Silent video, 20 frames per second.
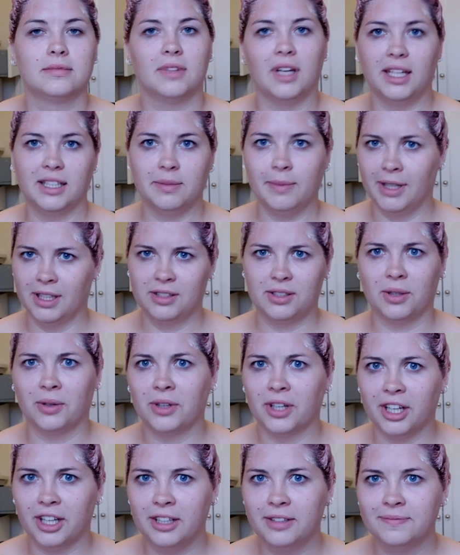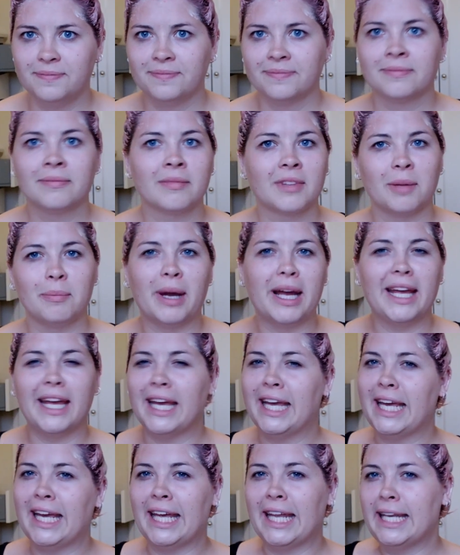It smells so good. My
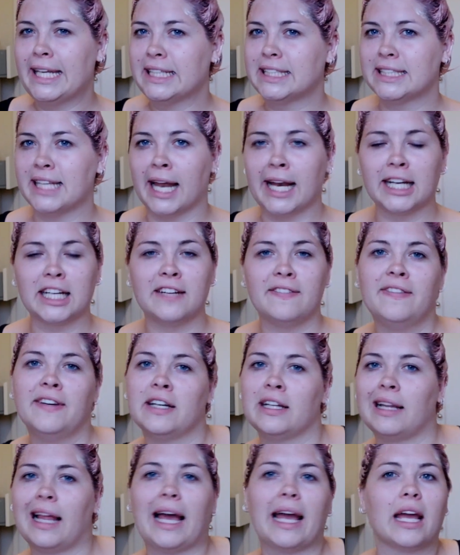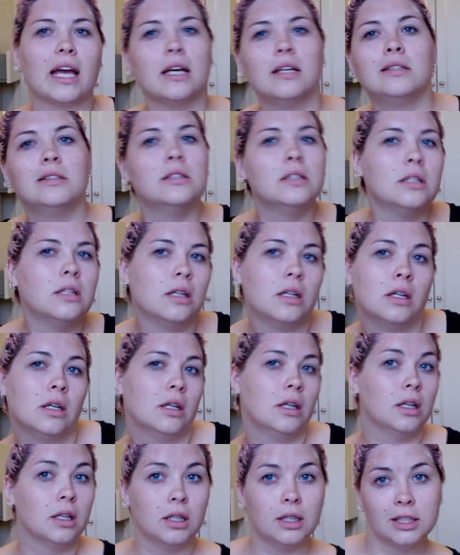head is starting to feel like
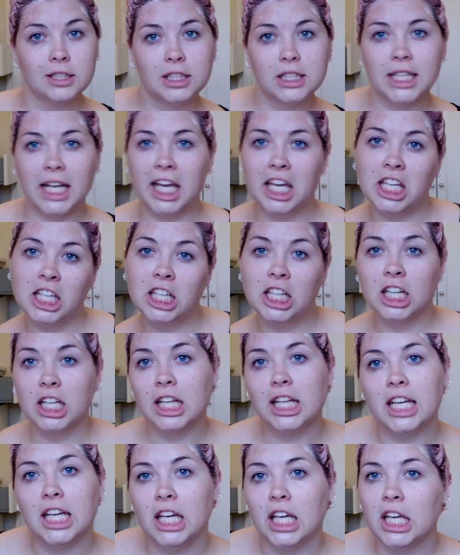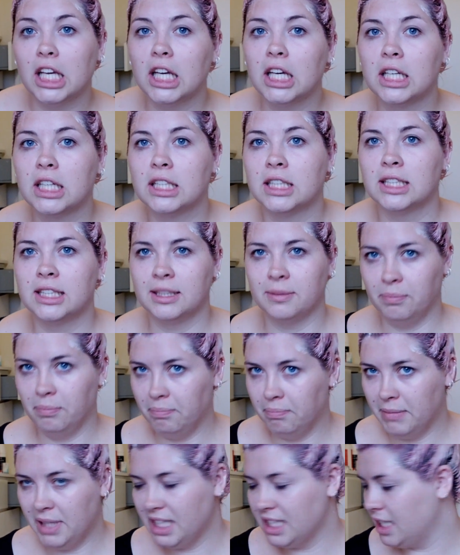tingly,
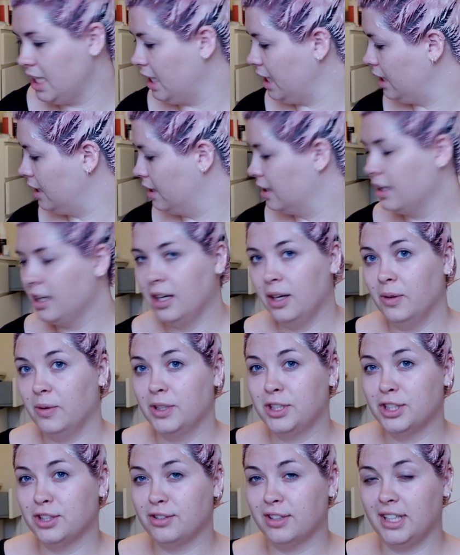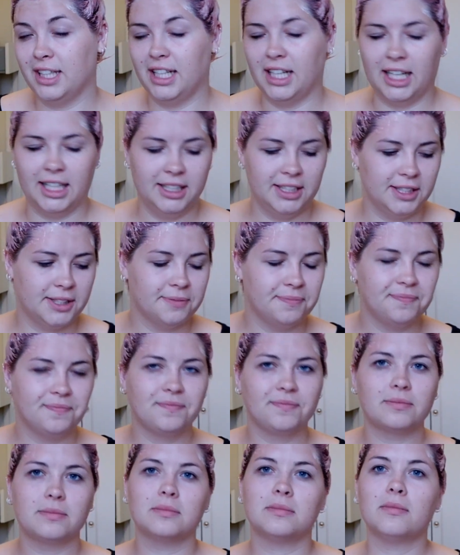minty, which is really nice.
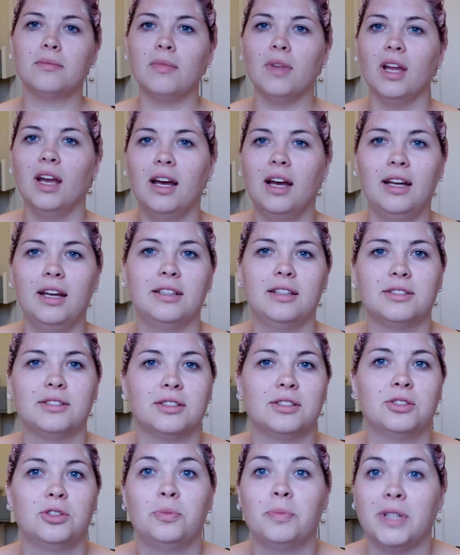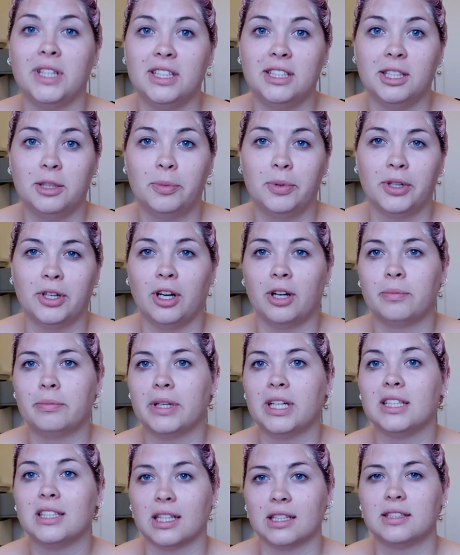It's super easy to put on,
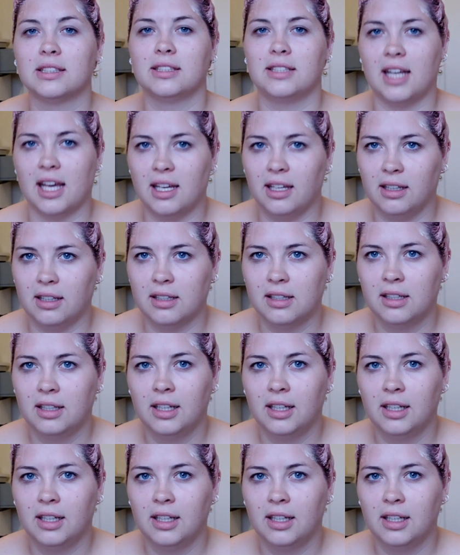but it does stain